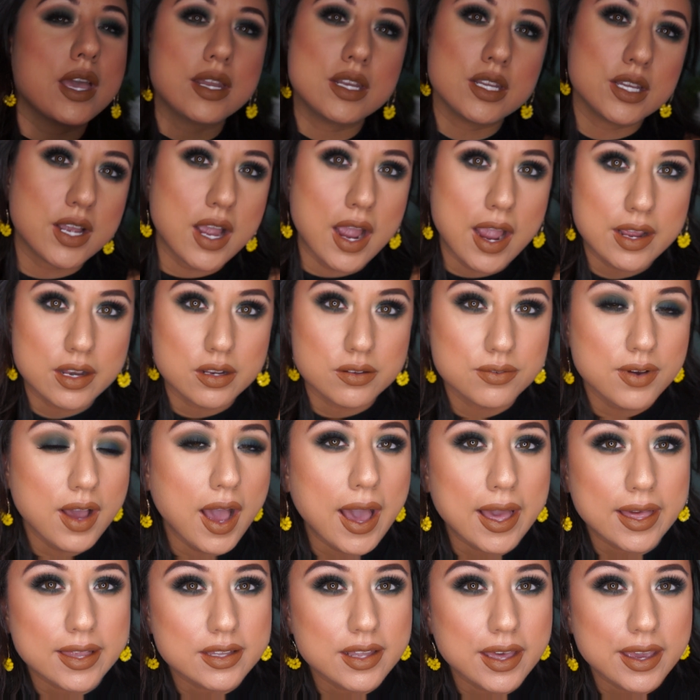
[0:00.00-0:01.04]
any kind of
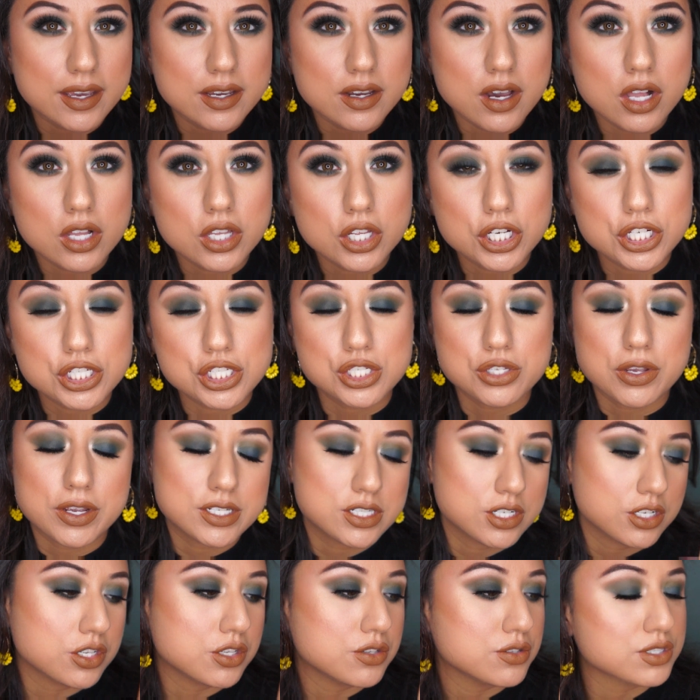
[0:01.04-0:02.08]
highlight color, so I
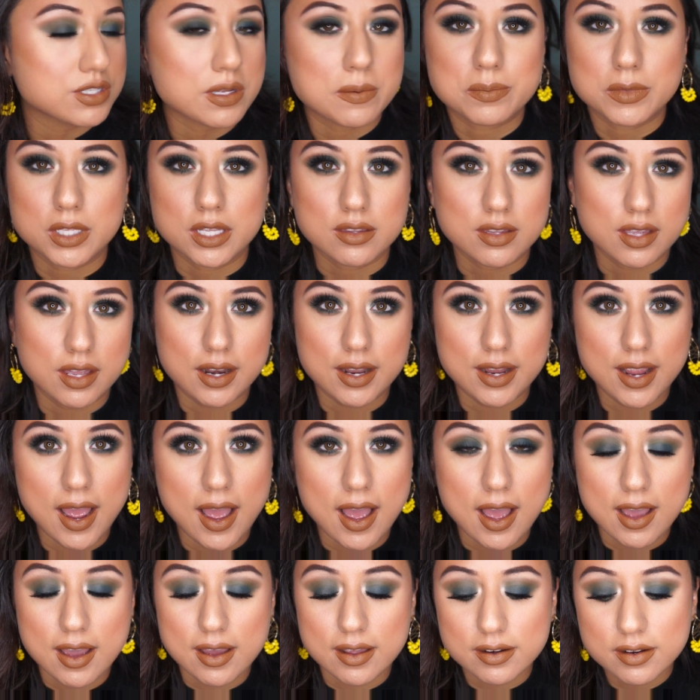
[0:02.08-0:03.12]
did use something that I
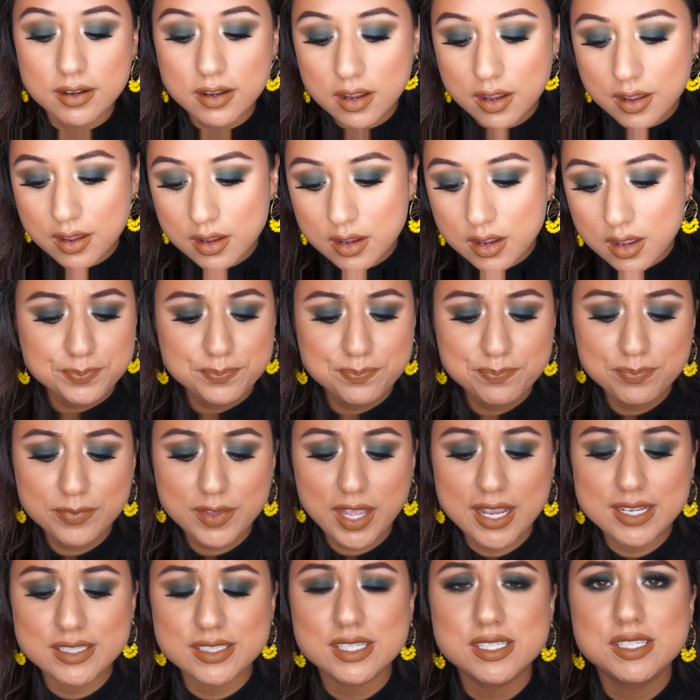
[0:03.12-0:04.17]
had.
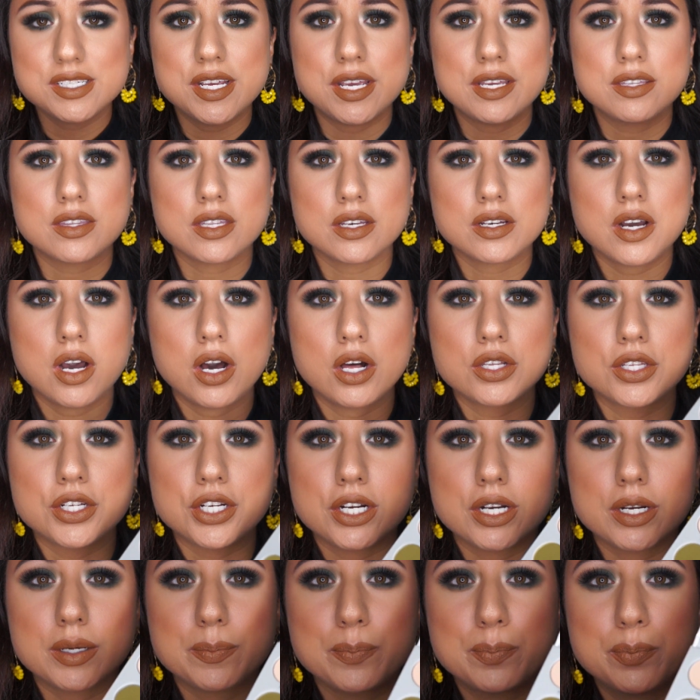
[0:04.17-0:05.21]
I did take the
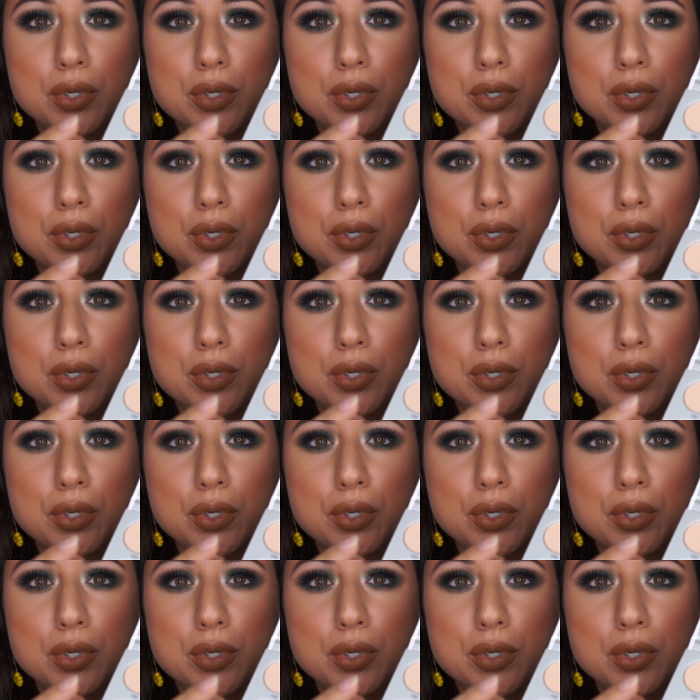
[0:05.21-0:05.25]
color